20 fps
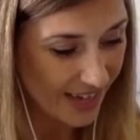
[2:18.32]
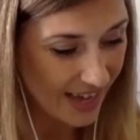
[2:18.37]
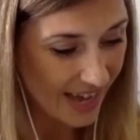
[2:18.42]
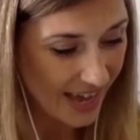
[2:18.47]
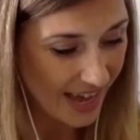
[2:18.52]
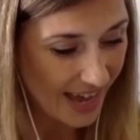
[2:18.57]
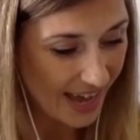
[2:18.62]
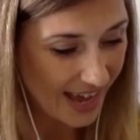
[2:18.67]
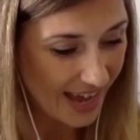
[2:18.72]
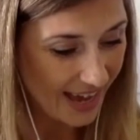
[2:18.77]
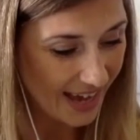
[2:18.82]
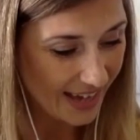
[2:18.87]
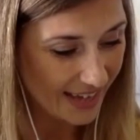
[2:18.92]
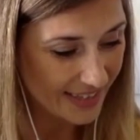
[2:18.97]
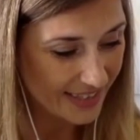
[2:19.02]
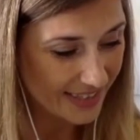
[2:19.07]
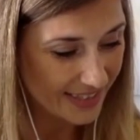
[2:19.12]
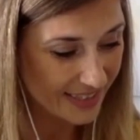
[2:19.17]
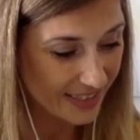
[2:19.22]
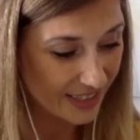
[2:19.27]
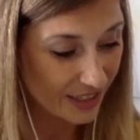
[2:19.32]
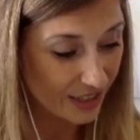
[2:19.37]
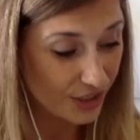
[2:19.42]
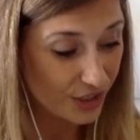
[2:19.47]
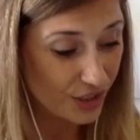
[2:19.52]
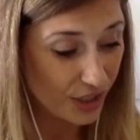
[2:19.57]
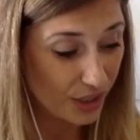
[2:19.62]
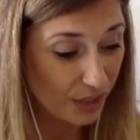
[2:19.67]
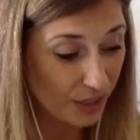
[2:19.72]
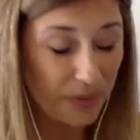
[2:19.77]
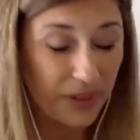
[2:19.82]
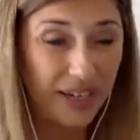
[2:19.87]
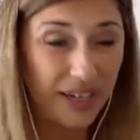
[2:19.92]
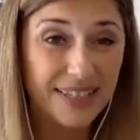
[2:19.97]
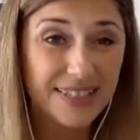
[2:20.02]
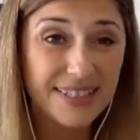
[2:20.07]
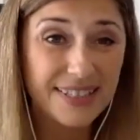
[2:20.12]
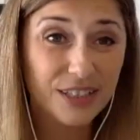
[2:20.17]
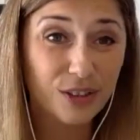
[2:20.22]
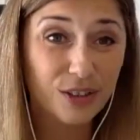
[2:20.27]
as
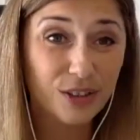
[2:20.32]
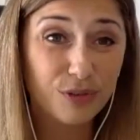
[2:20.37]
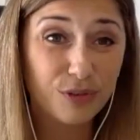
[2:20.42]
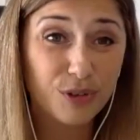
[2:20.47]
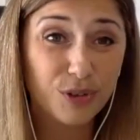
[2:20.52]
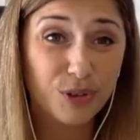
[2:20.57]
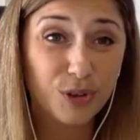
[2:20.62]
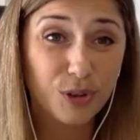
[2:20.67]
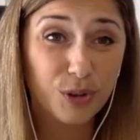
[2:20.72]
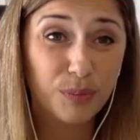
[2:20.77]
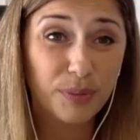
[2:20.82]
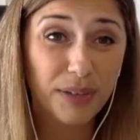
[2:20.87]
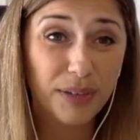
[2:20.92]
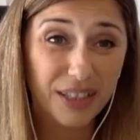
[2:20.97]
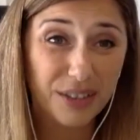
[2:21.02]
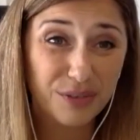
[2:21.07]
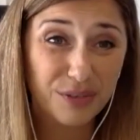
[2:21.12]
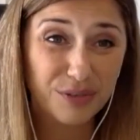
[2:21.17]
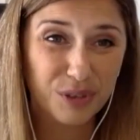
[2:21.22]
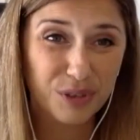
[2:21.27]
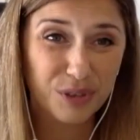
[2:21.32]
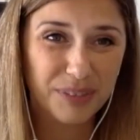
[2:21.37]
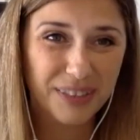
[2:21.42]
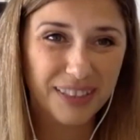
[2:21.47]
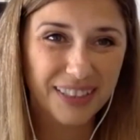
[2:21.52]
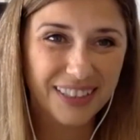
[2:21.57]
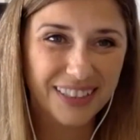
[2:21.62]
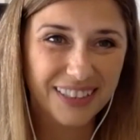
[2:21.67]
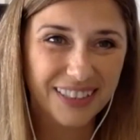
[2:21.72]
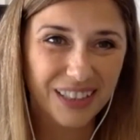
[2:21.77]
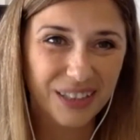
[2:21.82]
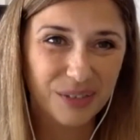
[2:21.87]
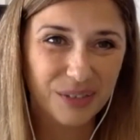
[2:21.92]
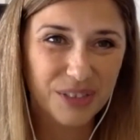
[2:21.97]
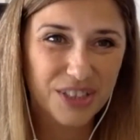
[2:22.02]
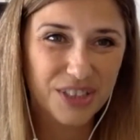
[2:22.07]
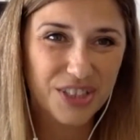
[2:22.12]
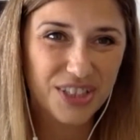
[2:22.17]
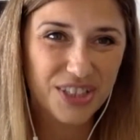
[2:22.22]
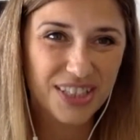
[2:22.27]
chairperson of Core Platform, Helga,
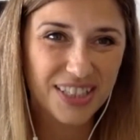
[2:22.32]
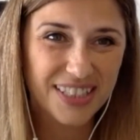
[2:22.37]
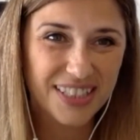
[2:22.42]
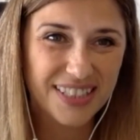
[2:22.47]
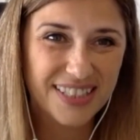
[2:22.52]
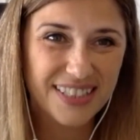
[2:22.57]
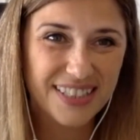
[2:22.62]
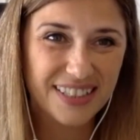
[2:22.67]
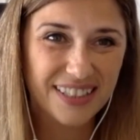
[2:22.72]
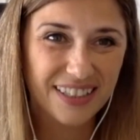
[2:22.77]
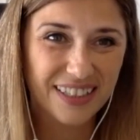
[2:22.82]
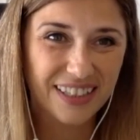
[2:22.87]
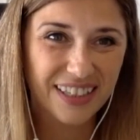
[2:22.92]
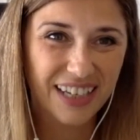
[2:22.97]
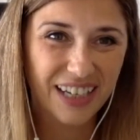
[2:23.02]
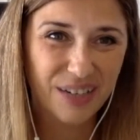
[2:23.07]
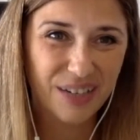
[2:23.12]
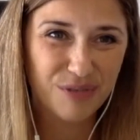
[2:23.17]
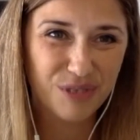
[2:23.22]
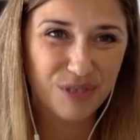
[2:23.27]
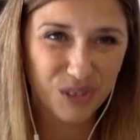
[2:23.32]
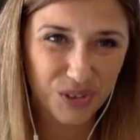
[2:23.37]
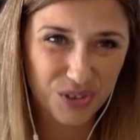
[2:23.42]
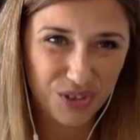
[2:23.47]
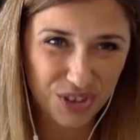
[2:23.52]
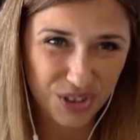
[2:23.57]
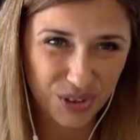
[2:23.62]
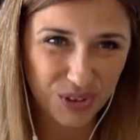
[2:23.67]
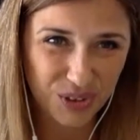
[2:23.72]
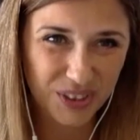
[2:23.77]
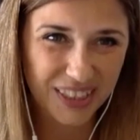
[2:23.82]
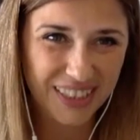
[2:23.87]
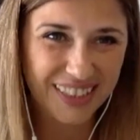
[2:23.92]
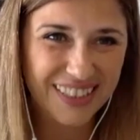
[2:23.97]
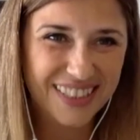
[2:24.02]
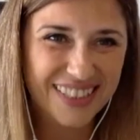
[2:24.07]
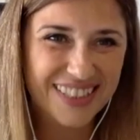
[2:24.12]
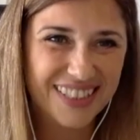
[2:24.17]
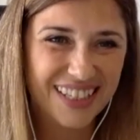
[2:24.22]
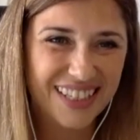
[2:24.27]
which is a voluntary
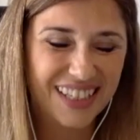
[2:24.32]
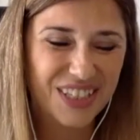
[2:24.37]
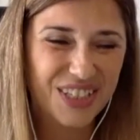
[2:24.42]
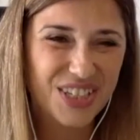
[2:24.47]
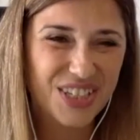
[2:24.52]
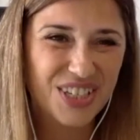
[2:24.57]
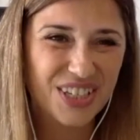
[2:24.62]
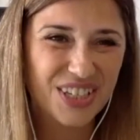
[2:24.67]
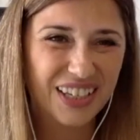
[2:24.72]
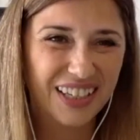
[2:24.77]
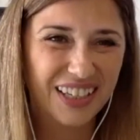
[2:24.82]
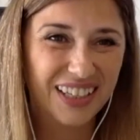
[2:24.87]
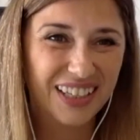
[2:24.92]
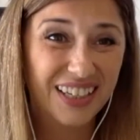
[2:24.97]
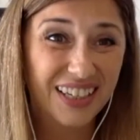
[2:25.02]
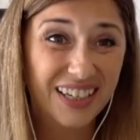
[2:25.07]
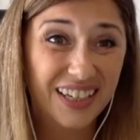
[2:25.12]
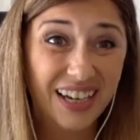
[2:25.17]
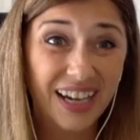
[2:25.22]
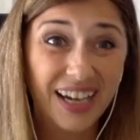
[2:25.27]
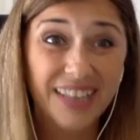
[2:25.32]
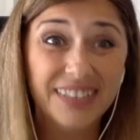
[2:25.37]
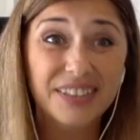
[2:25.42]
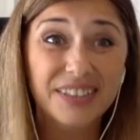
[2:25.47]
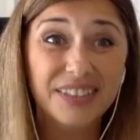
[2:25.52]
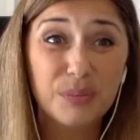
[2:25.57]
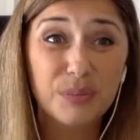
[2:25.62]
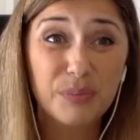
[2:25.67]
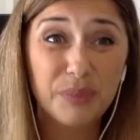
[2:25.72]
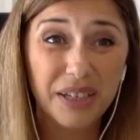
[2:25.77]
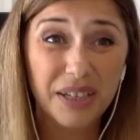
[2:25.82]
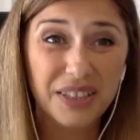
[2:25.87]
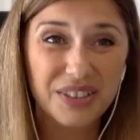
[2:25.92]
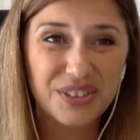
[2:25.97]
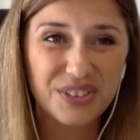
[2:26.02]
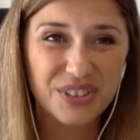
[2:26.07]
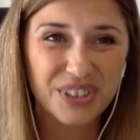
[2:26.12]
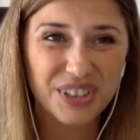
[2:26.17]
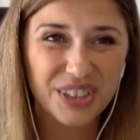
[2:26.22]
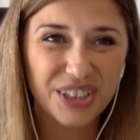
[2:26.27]
organization under the
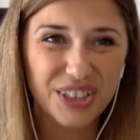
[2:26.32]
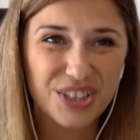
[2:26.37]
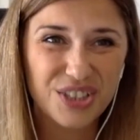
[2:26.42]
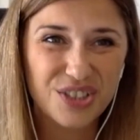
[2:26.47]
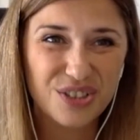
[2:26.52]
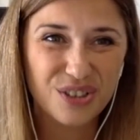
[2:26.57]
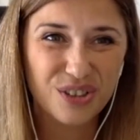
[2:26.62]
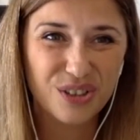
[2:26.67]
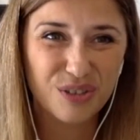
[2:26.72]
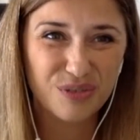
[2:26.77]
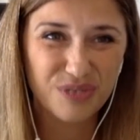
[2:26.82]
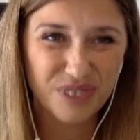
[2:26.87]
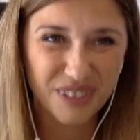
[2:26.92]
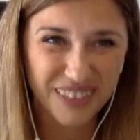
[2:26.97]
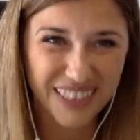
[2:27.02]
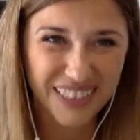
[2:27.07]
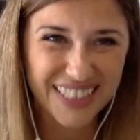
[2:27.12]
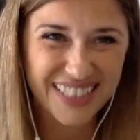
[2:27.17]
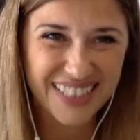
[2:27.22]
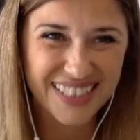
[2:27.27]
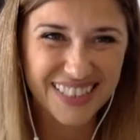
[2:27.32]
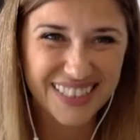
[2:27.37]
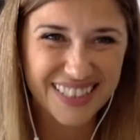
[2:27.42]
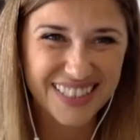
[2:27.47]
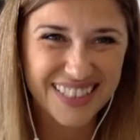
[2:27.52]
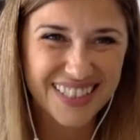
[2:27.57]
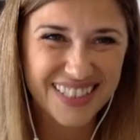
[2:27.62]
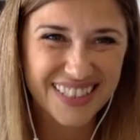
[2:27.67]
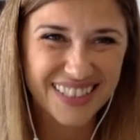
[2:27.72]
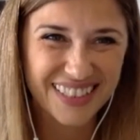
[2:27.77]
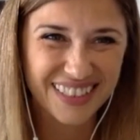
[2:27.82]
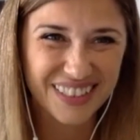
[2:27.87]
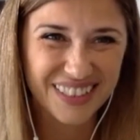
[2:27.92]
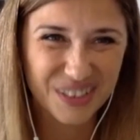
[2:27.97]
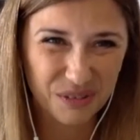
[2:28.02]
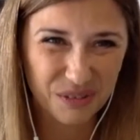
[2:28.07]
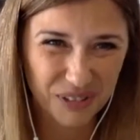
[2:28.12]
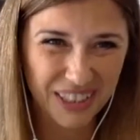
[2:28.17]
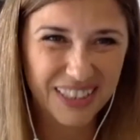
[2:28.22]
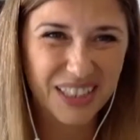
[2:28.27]
patronage of Her Excellency.
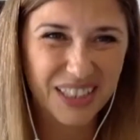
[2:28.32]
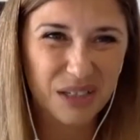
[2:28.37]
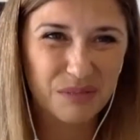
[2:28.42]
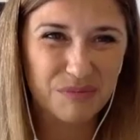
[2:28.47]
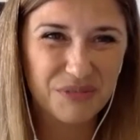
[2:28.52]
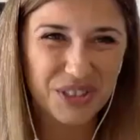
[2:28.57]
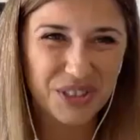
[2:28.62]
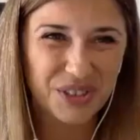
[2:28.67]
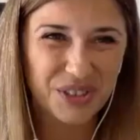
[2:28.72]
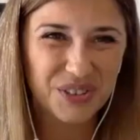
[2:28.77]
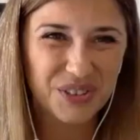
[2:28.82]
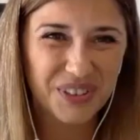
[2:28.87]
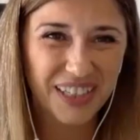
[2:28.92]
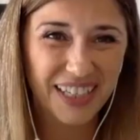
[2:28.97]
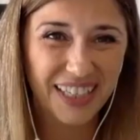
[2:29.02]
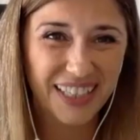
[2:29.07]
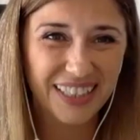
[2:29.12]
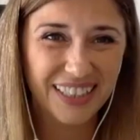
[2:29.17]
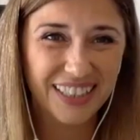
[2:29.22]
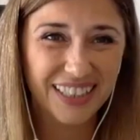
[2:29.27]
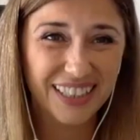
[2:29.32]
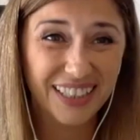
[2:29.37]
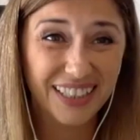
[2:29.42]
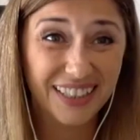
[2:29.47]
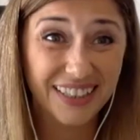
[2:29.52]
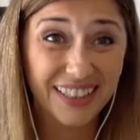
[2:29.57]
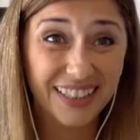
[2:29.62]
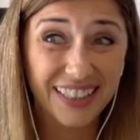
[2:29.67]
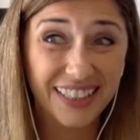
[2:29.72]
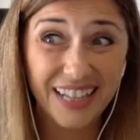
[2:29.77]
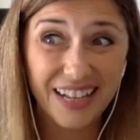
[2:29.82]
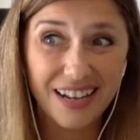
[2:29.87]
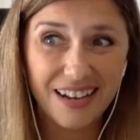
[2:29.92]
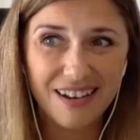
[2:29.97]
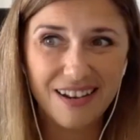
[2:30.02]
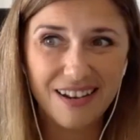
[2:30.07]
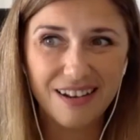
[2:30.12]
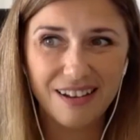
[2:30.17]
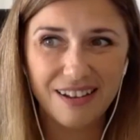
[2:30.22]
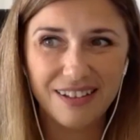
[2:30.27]
So welcome to you, Helga. And then
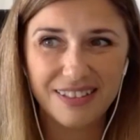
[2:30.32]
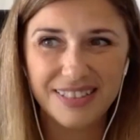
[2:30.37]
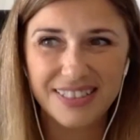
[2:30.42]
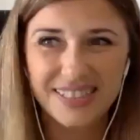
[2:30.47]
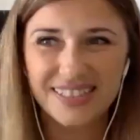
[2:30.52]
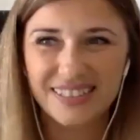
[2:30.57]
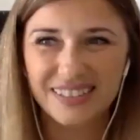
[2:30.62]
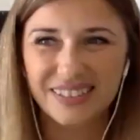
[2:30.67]
last,